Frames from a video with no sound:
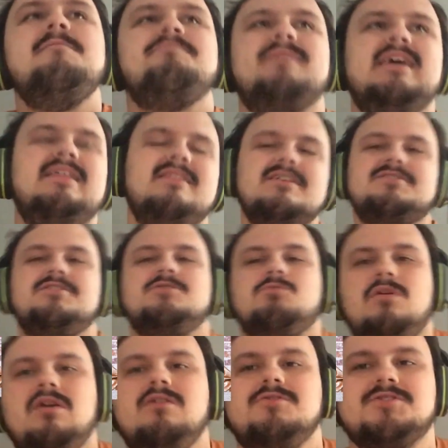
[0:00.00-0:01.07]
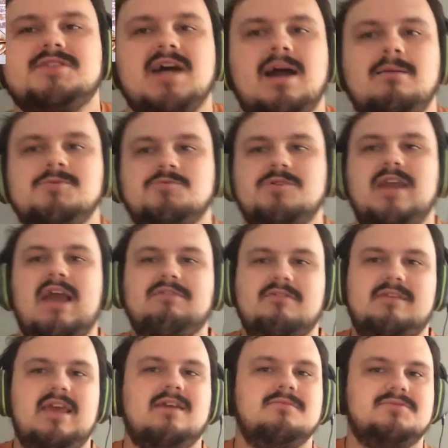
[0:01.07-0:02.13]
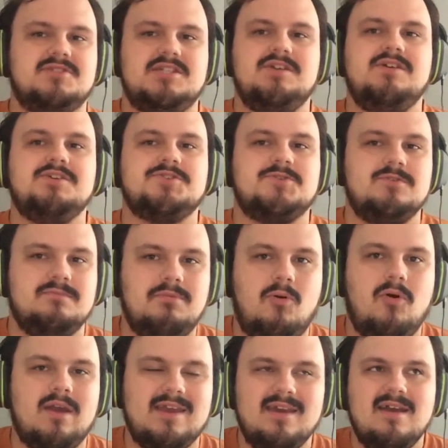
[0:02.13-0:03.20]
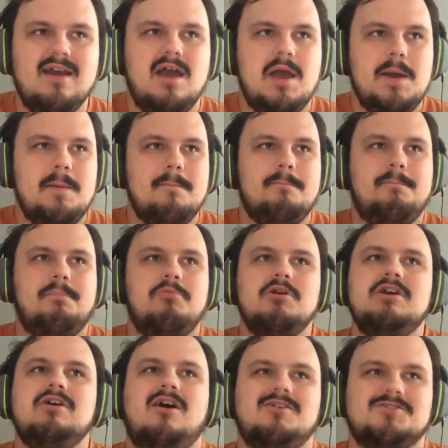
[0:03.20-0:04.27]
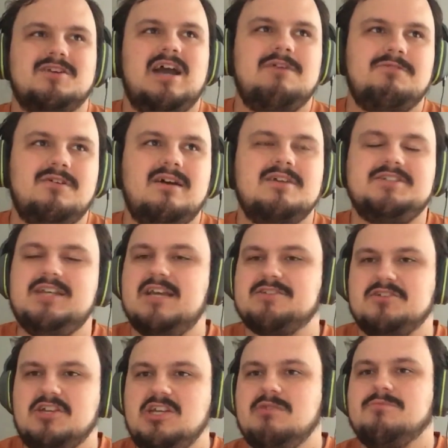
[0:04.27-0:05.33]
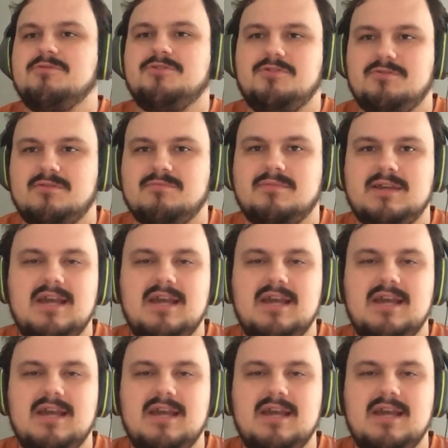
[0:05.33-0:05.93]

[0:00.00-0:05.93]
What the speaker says: And this is one of those times where you have to take him serious to a point, but you also got to realize he has a humor to him.